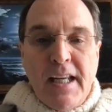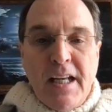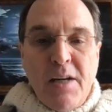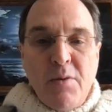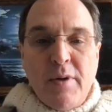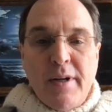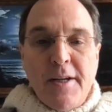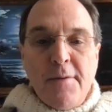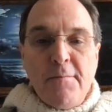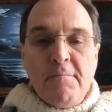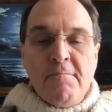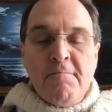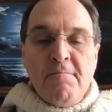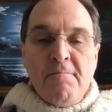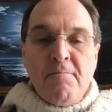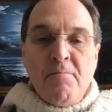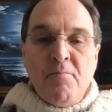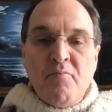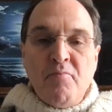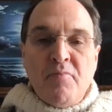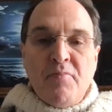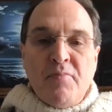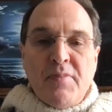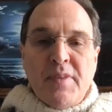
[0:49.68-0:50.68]
Anyway,
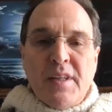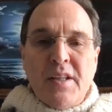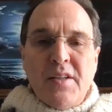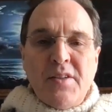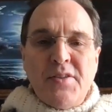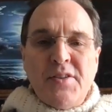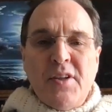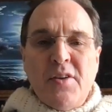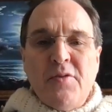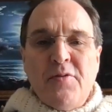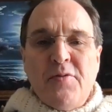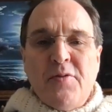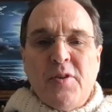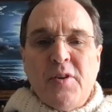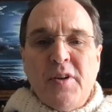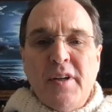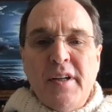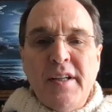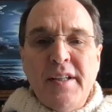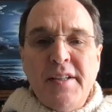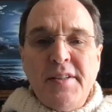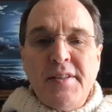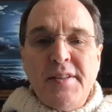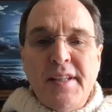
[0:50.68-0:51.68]
so
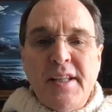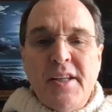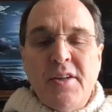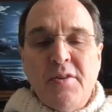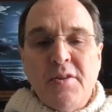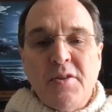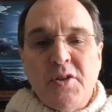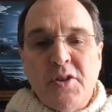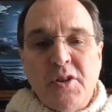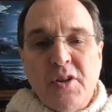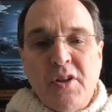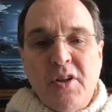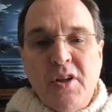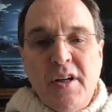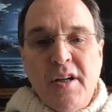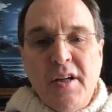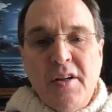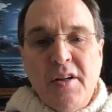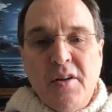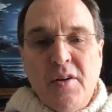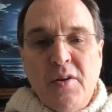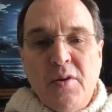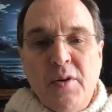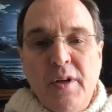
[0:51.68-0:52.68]
for us here in
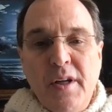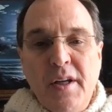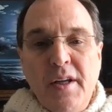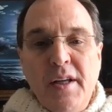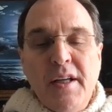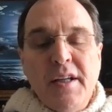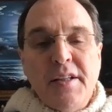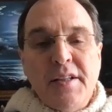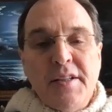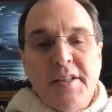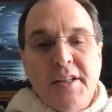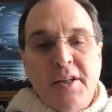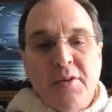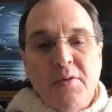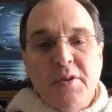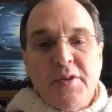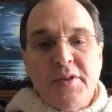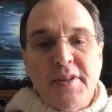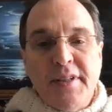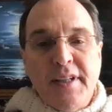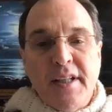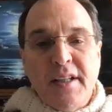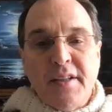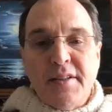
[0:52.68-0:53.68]
Chicago,
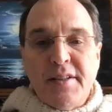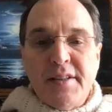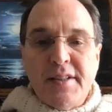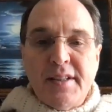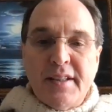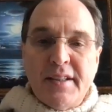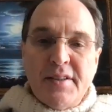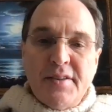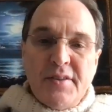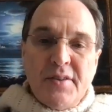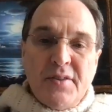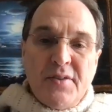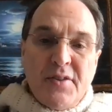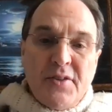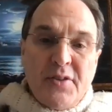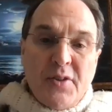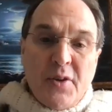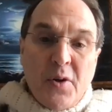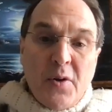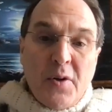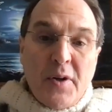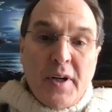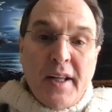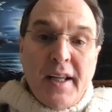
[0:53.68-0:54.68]
0 Celsius,
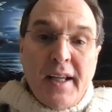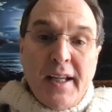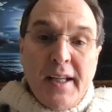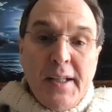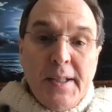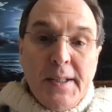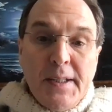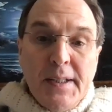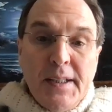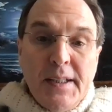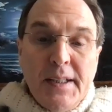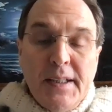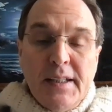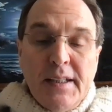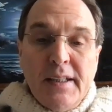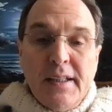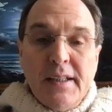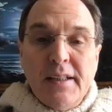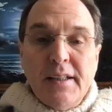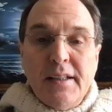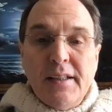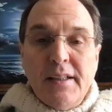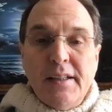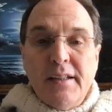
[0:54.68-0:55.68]
30
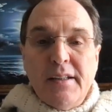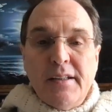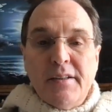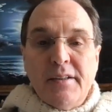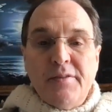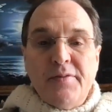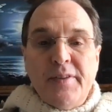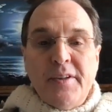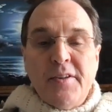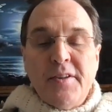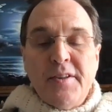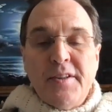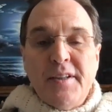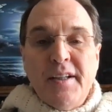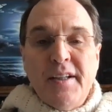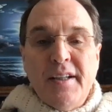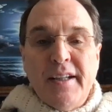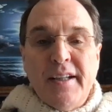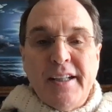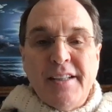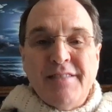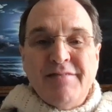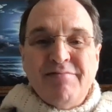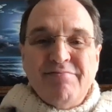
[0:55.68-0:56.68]

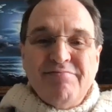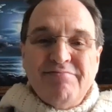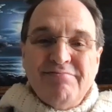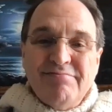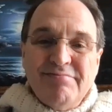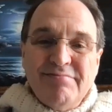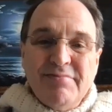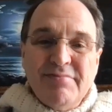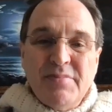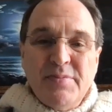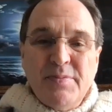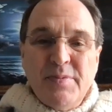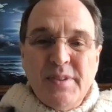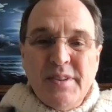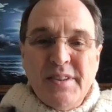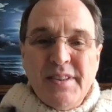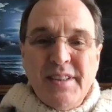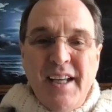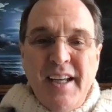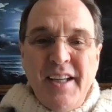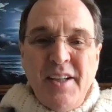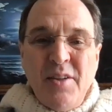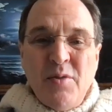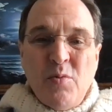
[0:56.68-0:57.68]
Fahrenheit,
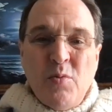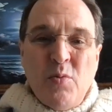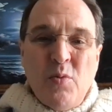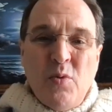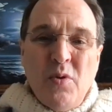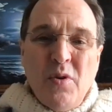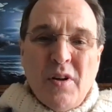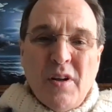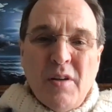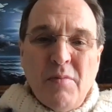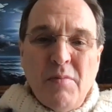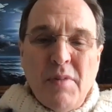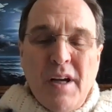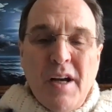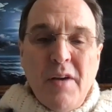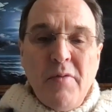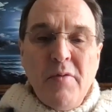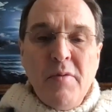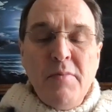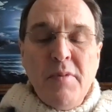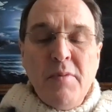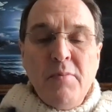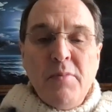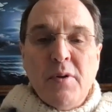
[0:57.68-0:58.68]
it's kind of
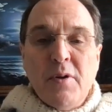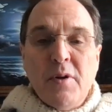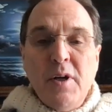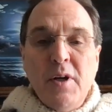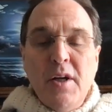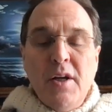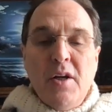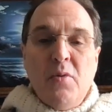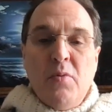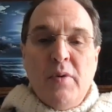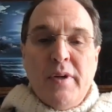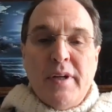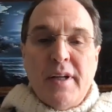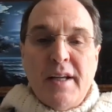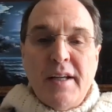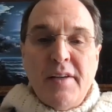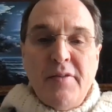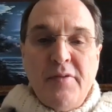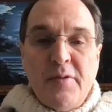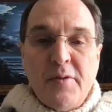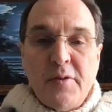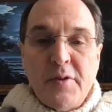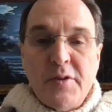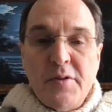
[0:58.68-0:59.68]
warm. I remember
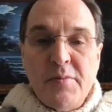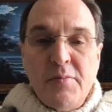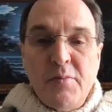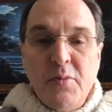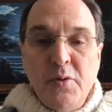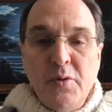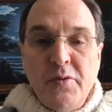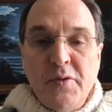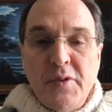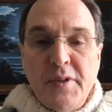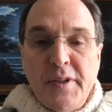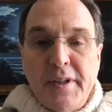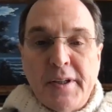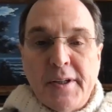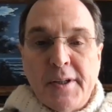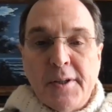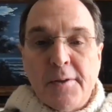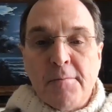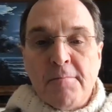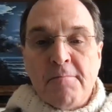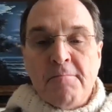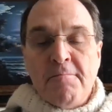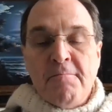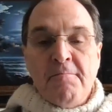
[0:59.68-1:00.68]
when I first moved
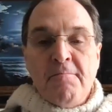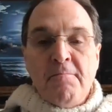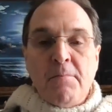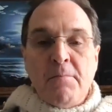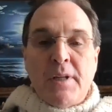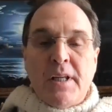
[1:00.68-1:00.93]
here